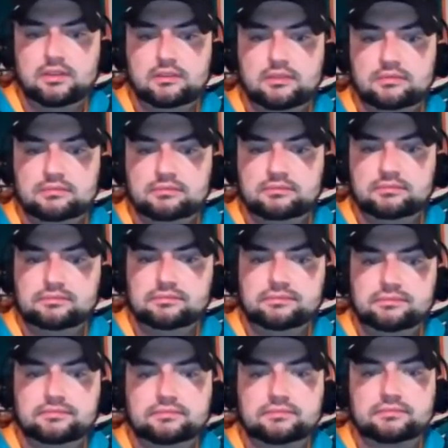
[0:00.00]
which I
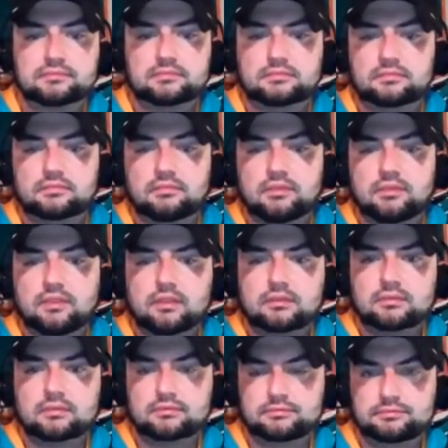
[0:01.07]
know he's a guard,
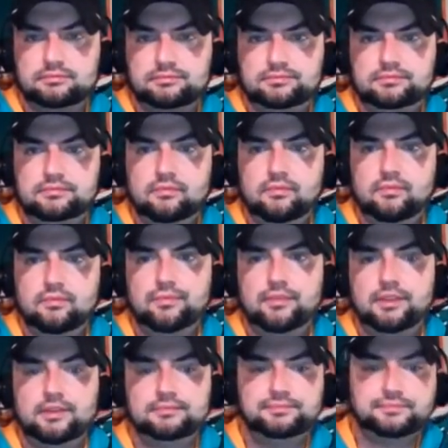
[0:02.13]
but it
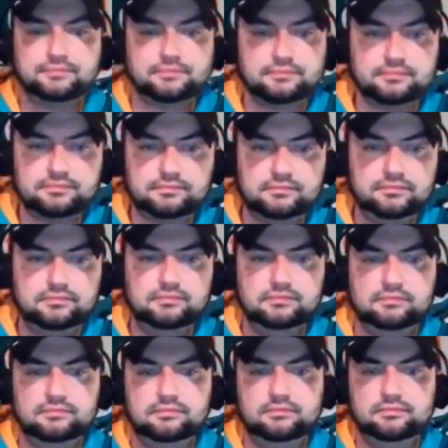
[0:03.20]
may be kicking Austin
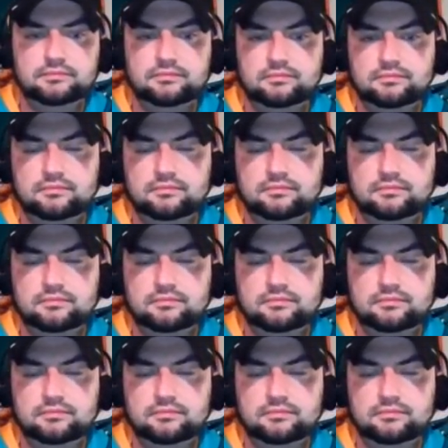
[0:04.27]
Jackson into